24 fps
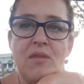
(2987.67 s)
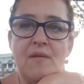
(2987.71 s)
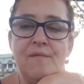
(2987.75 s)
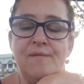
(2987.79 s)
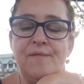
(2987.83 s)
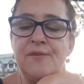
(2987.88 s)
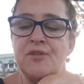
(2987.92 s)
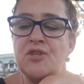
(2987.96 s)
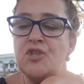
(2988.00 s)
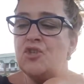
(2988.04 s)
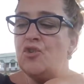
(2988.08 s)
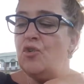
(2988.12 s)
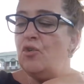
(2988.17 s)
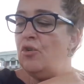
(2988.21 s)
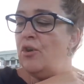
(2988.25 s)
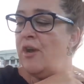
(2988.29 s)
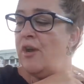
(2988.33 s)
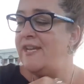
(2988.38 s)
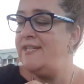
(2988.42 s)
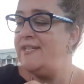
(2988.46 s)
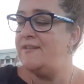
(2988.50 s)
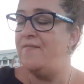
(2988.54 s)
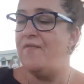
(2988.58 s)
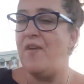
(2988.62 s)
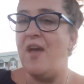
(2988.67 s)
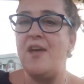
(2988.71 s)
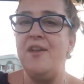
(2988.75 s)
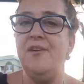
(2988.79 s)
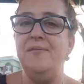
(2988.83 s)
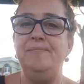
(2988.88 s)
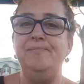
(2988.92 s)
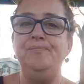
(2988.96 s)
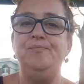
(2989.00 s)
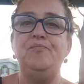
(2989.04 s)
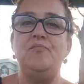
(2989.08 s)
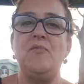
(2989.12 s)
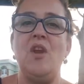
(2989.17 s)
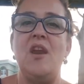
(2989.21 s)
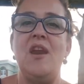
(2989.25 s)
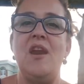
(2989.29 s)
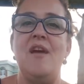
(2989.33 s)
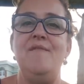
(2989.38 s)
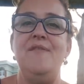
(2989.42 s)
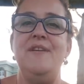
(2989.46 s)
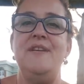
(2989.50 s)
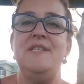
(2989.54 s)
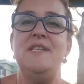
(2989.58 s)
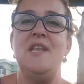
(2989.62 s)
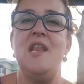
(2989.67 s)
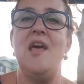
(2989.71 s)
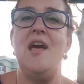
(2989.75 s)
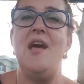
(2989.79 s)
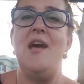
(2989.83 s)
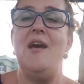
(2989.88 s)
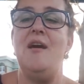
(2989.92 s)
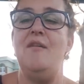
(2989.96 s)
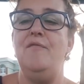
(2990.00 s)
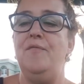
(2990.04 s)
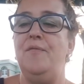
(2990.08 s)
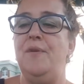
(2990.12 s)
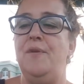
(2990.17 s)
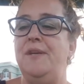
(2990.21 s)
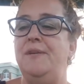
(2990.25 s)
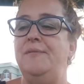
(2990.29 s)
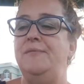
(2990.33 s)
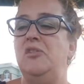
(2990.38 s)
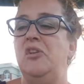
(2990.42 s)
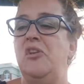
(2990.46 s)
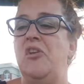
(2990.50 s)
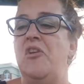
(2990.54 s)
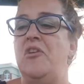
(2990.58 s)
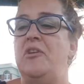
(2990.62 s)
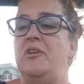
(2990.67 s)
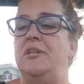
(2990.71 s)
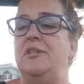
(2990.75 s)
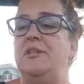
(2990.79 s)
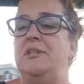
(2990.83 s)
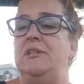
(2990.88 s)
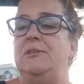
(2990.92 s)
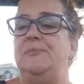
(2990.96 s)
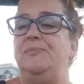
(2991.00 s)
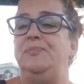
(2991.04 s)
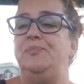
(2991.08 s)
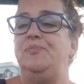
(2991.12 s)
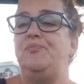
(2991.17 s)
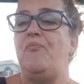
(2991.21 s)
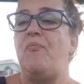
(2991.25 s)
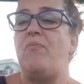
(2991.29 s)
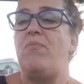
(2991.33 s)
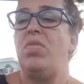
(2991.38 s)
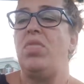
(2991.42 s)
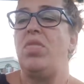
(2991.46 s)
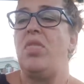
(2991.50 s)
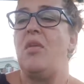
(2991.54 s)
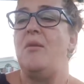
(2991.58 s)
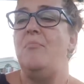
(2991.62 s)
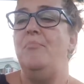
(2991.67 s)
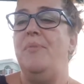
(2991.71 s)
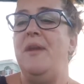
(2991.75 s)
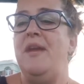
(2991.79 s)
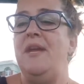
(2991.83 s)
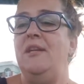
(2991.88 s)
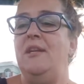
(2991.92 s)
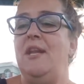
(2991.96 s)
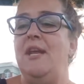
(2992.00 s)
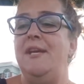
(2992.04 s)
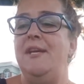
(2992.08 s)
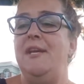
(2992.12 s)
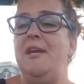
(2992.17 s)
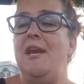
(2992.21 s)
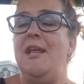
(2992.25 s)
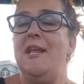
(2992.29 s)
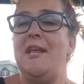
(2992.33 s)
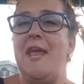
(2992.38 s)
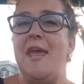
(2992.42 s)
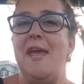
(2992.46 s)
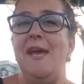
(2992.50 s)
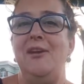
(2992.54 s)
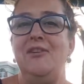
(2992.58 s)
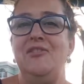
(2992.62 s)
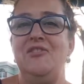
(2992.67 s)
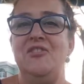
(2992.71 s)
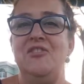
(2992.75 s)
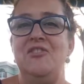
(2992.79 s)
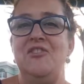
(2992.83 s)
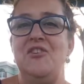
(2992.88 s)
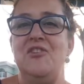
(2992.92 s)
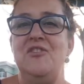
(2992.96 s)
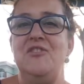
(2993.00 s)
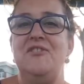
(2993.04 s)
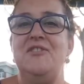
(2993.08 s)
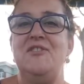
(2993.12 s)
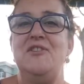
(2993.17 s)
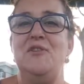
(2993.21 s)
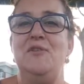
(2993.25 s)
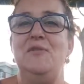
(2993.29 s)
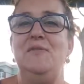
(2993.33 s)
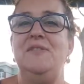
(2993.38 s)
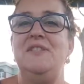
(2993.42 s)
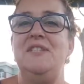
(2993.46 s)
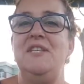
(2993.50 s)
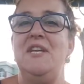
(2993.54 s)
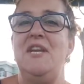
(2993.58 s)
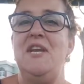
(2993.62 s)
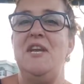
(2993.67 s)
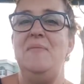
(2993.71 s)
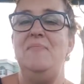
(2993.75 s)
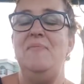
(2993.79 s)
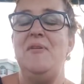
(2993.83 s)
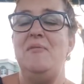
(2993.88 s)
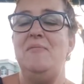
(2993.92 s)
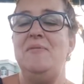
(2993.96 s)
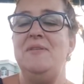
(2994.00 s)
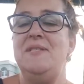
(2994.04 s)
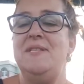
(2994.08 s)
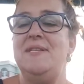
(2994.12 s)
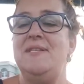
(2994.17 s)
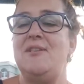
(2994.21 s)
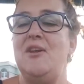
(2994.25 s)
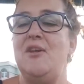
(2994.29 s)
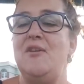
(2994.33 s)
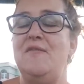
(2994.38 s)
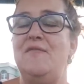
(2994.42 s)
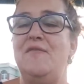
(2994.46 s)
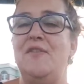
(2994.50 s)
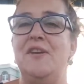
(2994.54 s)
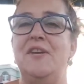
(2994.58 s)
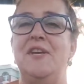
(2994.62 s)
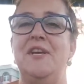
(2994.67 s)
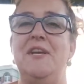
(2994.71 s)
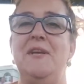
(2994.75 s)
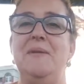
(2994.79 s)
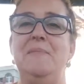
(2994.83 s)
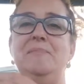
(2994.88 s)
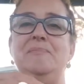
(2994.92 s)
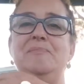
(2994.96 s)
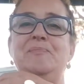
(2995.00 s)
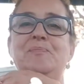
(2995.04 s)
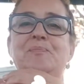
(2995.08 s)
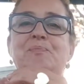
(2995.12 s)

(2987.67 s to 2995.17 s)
For sure, he's fun. I love his laugh when Pink Lady like outed herself to him. That was so funny.